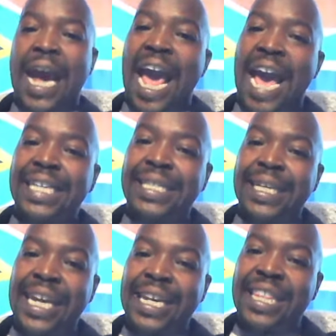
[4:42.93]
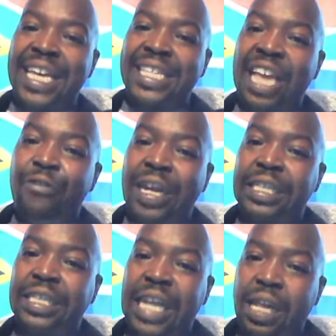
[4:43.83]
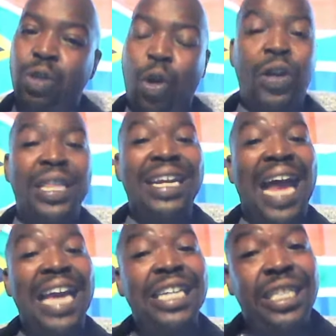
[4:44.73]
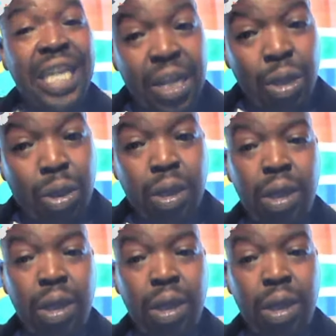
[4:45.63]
as in the 17th or the 19th